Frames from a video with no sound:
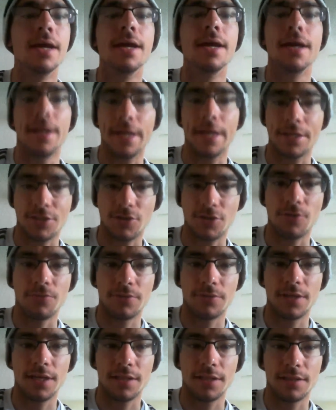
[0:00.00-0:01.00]
And I
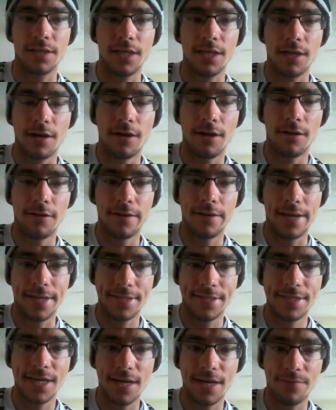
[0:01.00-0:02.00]
don't think they are
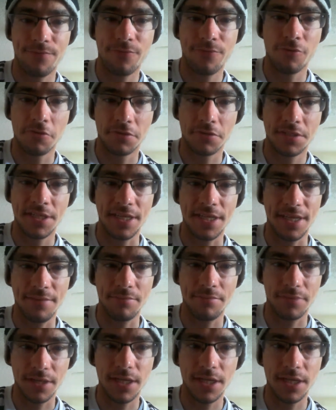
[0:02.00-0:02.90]
a top 4 team.